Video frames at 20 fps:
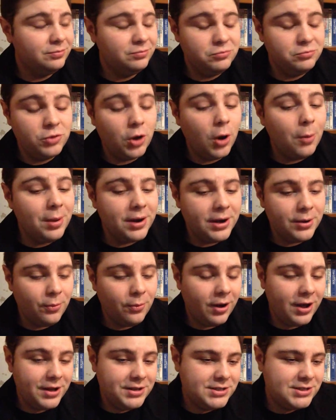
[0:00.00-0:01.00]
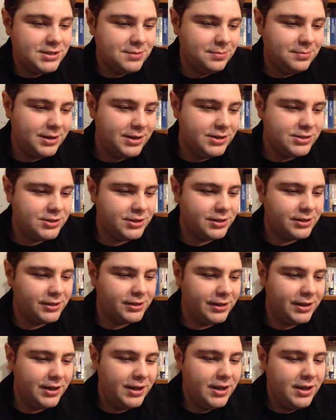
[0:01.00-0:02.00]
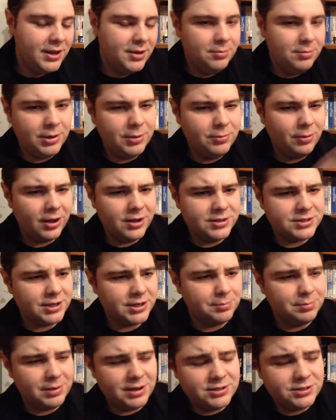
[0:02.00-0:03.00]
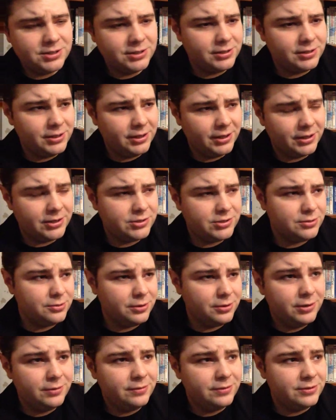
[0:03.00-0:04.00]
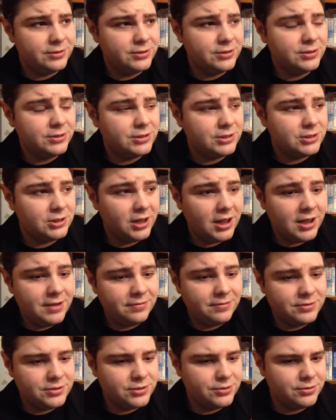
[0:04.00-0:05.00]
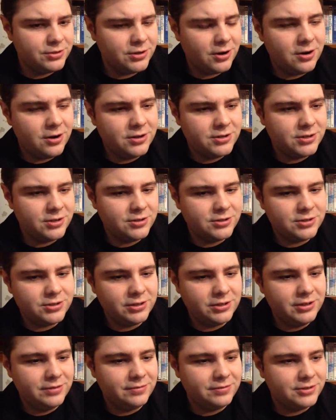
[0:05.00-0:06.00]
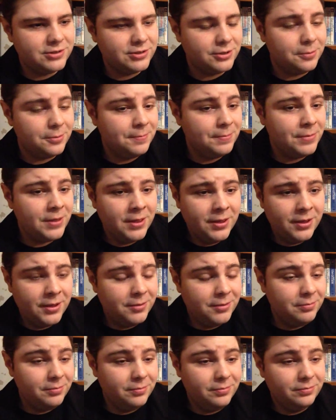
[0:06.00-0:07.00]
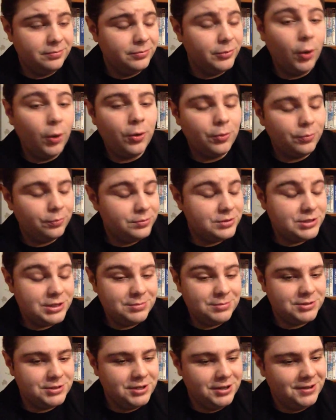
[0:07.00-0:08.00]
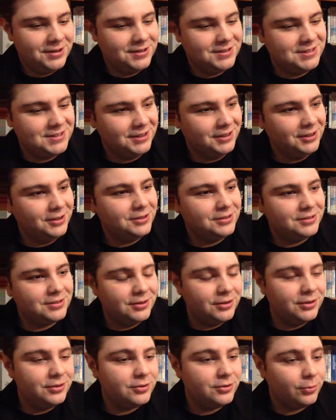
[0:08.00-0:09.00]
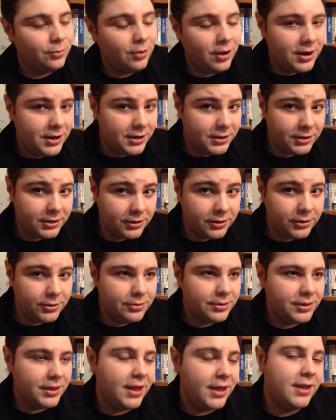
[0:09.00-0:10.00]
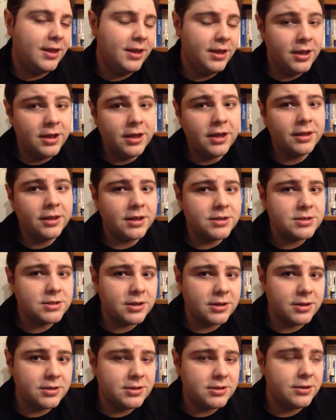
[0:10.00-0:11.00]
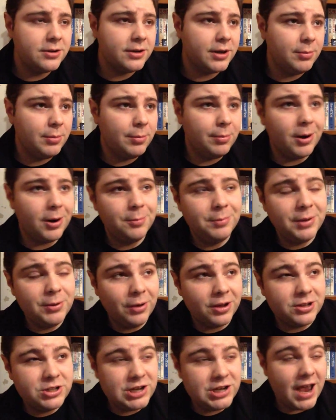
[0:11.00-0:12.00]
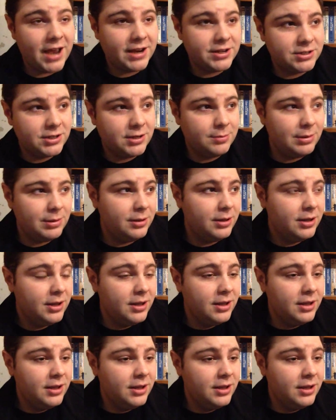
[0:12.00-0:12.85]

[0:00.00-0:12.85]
nobody wants it, basically. Meanwhile, it's like basically like a story of his life, so his heart is on his sleeve, and so no one seems to want anything to do with that, and that's kind of tearing him apart. Meanwhile, Jack is going to be